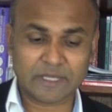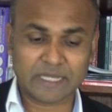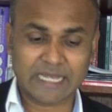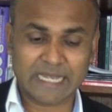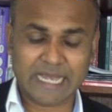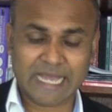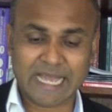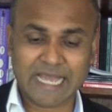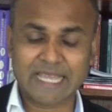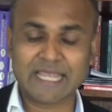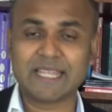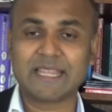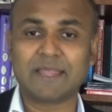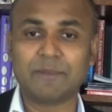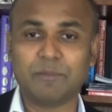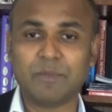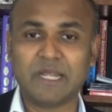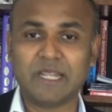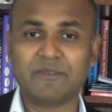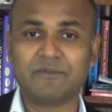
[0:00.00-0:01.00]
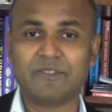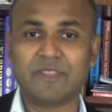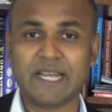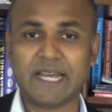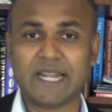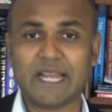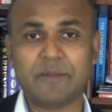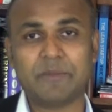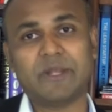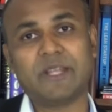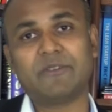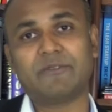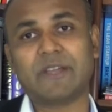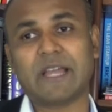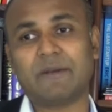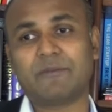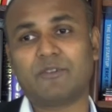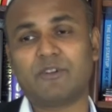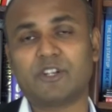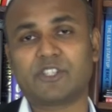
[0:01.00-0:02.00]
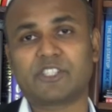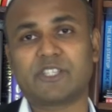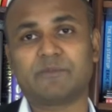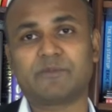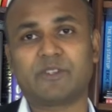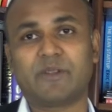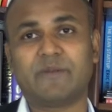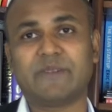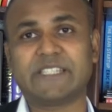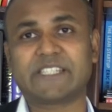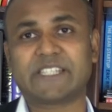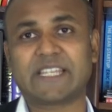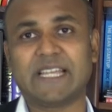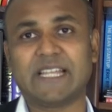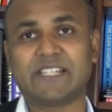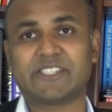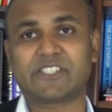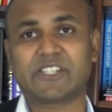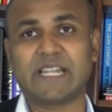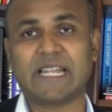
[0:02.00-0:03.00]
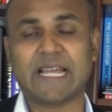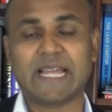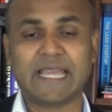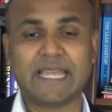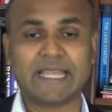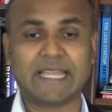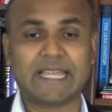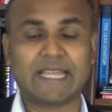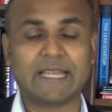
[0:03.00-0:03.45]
I believe that if you have got some sort of skills like